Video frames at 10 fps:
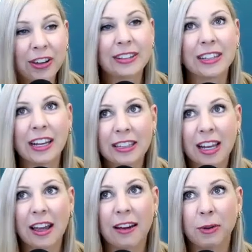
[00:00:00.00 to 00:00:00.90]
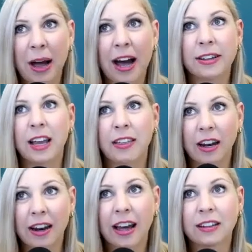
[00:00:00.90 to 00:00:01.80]
these things that they have to pass. And
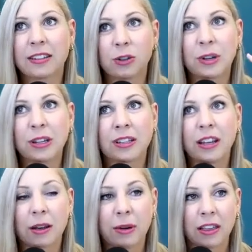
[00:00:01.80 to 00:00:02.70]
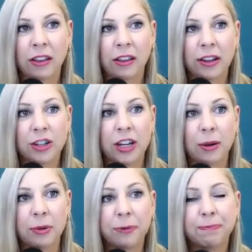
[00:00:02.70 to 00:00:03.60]
then next, do we see them at the lunch
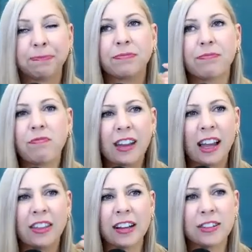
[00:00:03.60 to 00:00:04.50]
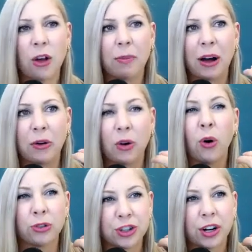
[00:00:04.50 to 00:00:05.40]
table? And that's all about
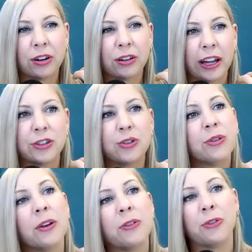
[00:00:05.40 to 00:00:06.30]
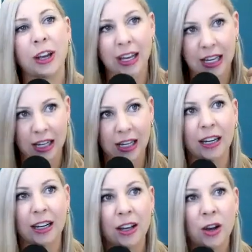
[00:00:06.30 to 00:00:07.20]
culture. Like, do they fit
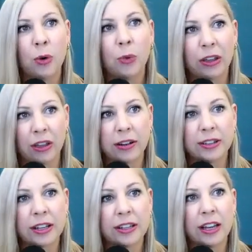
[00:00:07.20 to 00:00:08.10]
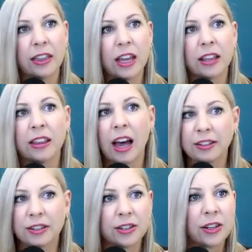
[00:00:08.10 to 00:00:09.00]
in with us? Because I think
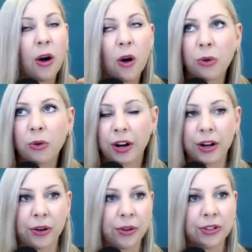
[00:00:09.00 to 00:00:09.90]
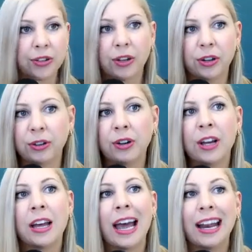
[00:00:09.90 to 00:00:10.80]
that's so critical too.
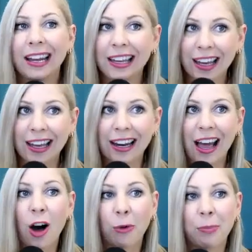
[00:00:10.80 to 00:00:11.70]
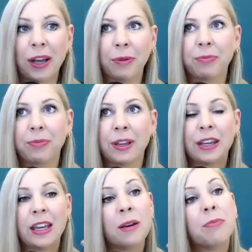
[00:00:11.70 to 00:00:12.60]
And again, helping
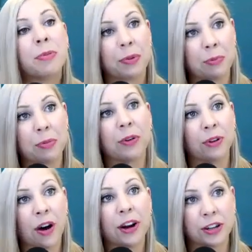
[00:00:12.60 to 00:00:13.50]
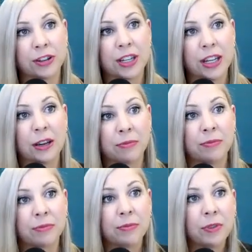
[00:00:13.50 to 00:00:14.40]
keep people on your team
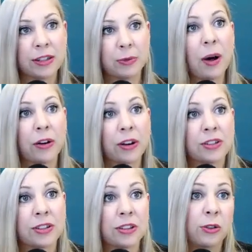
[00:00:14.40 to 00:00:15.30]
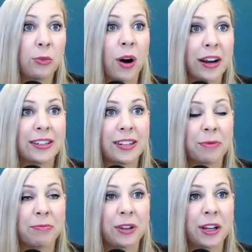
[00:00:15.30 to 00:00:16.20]
as well, because you want it
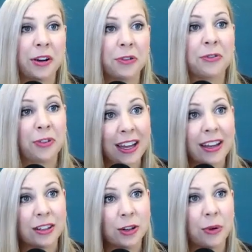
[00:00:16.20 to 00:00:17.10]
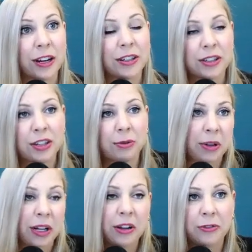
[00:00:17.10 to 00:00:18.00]
to, fit. You want it to
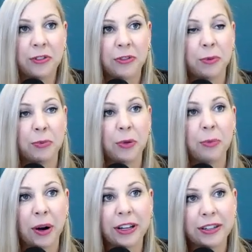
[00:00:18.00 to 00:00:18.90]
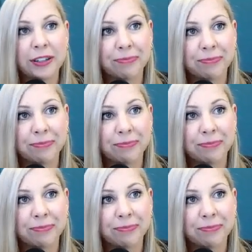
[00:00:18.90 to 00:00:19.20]
be a good fit for both parties.